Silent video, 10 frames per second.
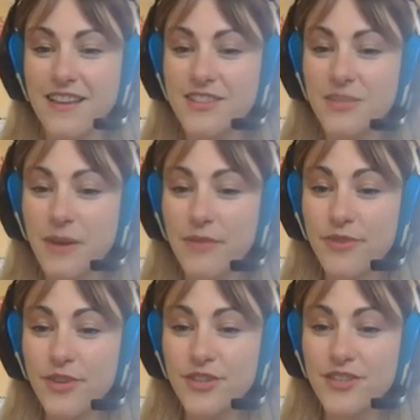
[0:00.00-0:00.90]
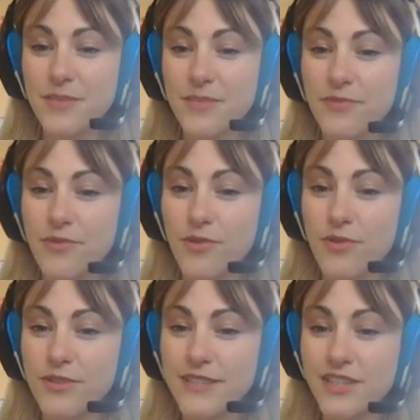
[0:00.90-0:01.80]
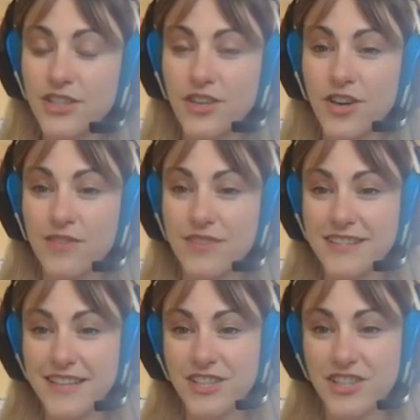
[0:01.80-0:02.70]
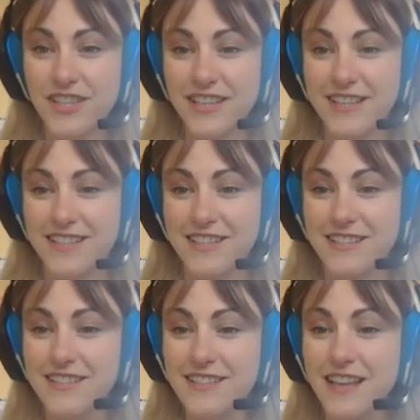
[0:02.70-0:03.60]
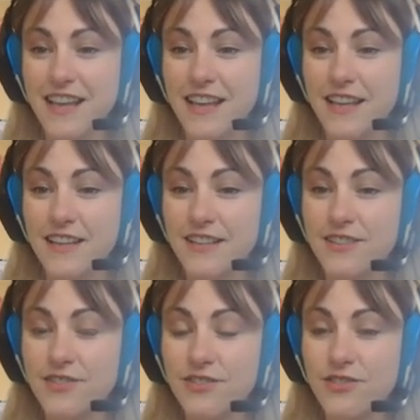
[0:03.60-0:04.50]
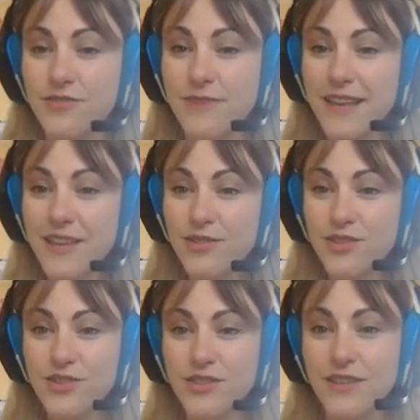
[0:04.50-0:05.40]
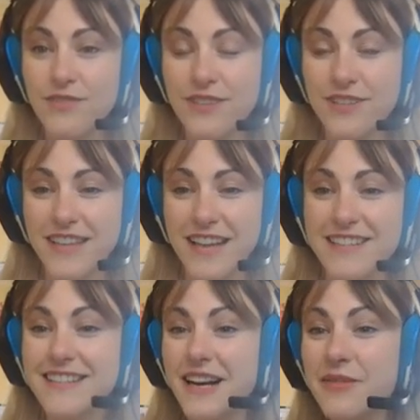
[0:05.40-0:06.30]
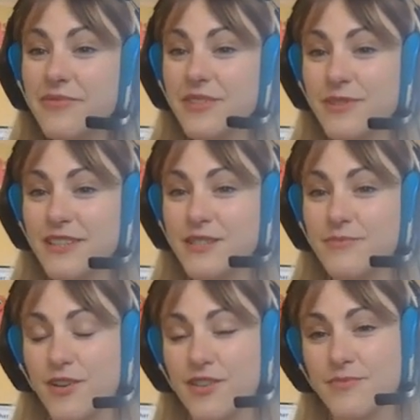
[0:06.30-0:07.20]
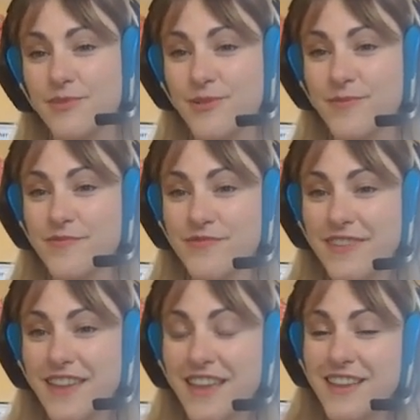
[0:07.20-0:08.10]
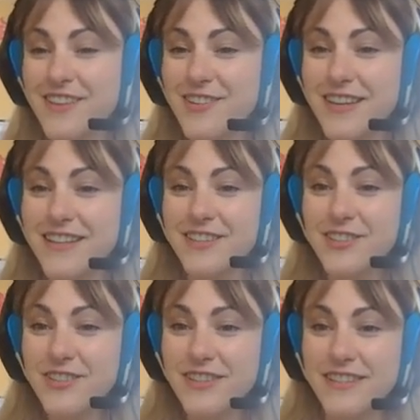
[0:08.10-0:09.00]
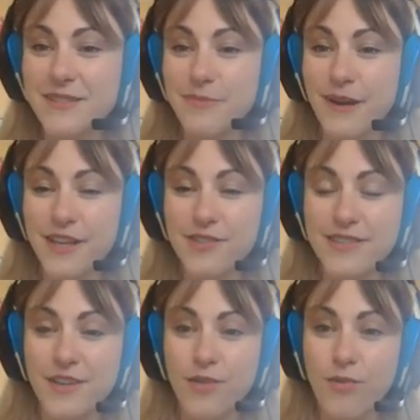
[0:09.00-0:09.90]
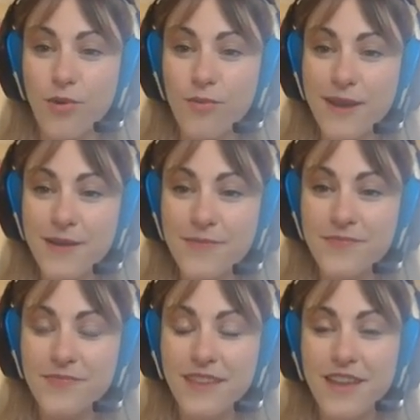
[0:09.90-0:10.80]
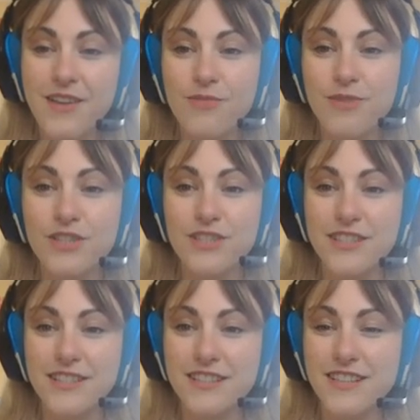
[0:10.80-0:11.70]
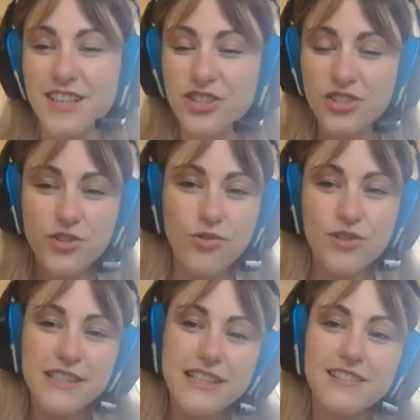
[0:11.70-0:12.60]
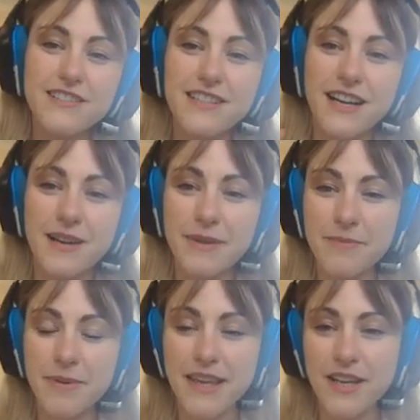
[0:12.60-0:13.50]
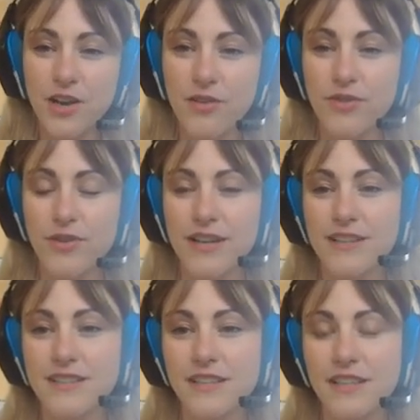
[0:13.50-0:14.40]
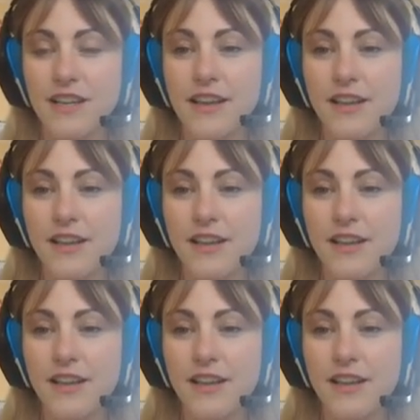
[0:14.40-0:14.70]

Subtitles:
So my first tip for teaching conversation lessons is to make your student feel as comfortable as possible. You can do this by using a warmer, which is a short little time in the beginning of your lesson